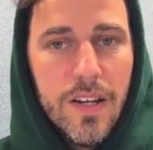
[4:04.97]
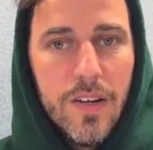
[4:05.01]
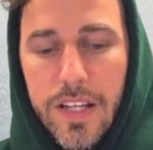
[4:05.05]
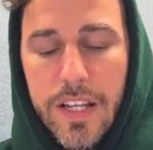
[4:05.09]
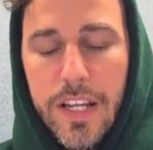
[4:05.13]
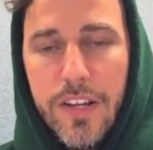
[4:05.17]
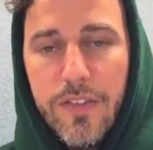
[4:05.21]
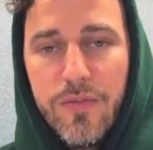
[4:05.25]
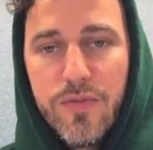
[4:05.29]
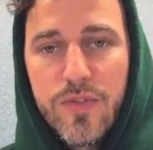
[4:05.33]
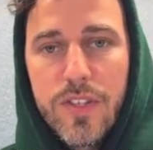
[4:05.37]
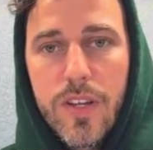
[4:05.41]

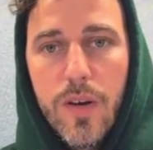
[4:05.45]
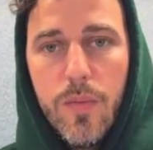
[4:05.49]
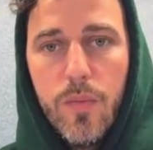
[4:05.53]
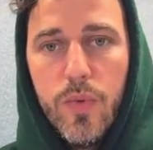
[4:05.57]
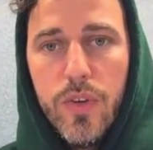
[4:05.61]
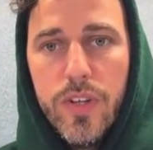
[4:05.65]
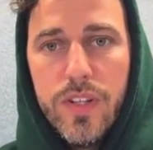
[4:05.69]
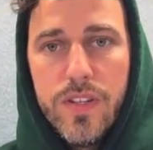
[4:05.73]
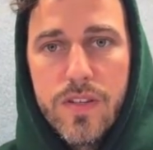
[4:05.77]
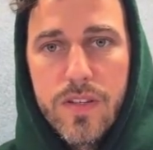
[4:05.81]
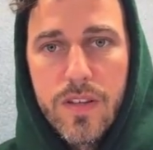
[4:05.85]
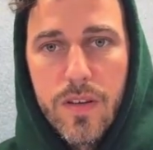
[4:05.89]
if
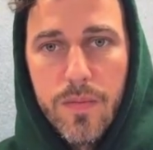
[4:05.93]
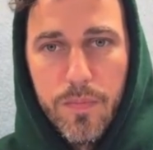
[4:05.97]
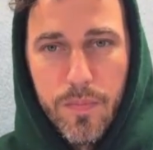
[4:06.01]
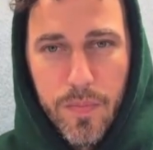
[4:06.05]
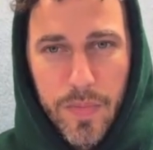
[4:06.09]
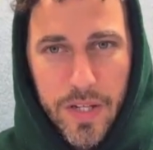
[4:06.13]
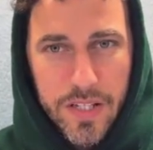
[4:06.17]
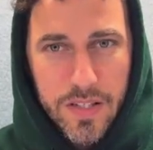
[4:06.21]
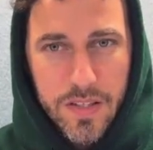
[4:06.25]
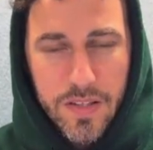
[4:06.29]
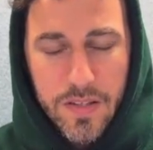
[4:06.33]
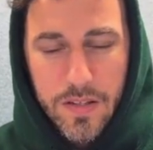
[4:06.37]
someone
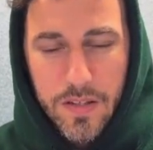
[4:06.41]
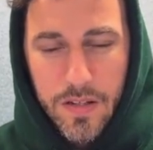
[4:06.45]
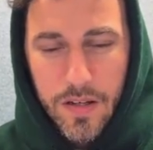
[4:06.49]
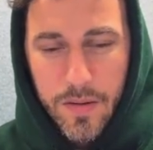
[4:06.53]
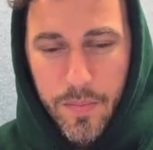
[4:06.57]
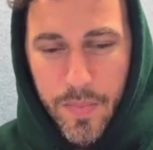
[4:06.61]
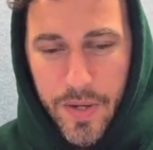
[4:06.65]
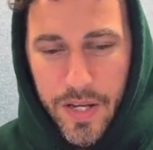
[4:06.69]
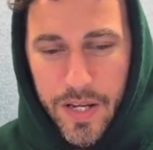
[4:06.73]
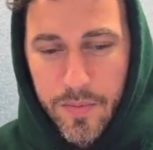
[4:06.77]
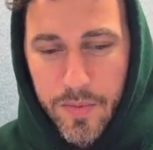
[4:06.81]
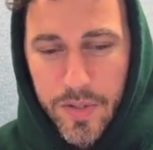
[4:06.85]
submits a
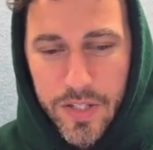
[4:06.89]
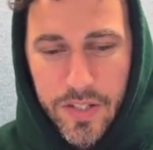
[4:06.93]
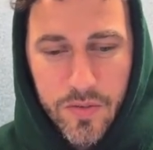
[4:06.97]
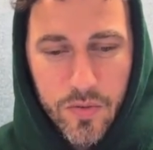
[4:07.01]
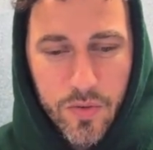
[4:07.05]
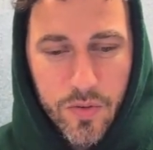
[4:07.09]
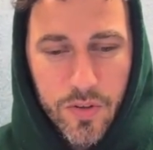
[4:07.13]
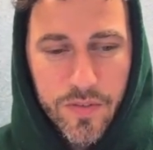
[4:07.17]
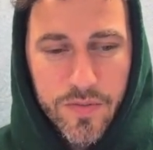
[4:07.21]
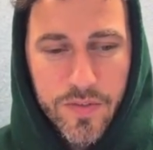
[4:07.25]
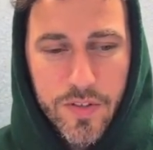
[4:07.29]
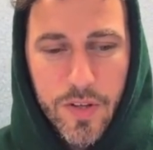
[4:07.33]
payment
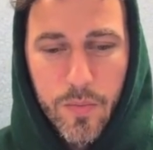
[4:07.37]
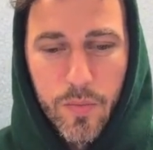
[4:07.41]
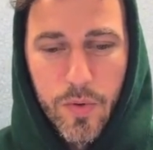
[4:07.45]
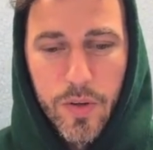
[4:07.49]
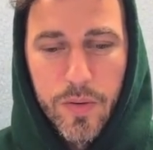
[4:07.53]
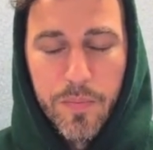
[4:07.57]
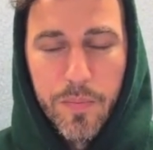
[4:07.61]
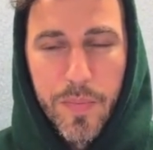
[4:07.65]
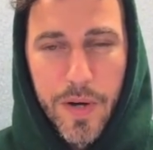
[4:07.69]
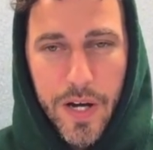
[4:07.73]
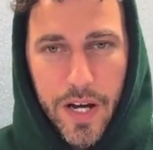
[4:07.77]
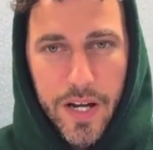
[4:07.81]
or if
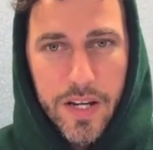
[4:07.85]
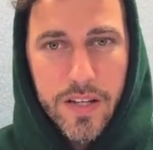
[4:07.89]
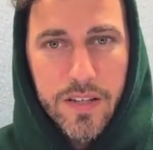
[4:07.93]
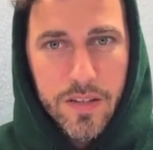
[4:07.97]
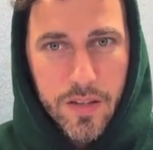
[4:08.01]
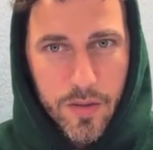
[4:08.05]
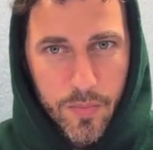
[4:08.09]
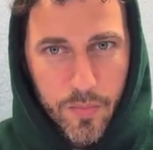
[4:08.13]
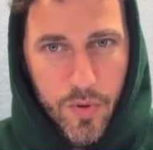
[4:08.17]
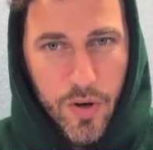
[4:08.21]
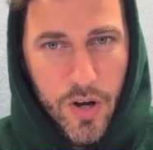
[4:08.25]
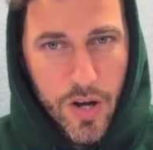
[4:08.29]
someone
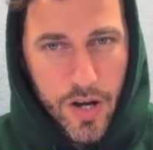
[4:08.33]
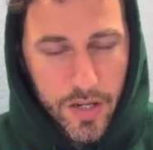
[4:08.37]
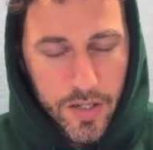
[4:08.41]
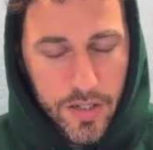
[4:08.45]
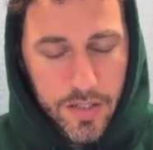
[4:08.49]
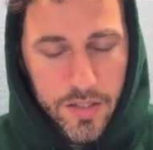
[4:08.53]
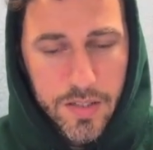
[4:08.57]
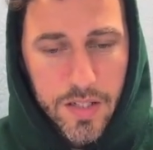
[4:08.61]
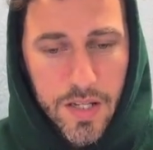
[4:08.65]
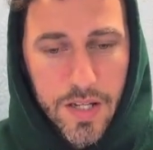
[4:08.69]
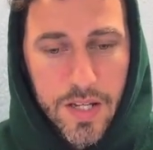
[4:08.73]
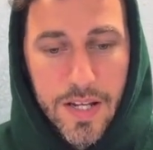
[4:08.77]
buys the
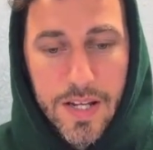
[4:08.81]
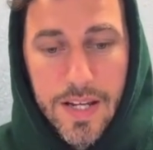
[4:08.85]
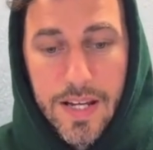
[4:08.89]
product,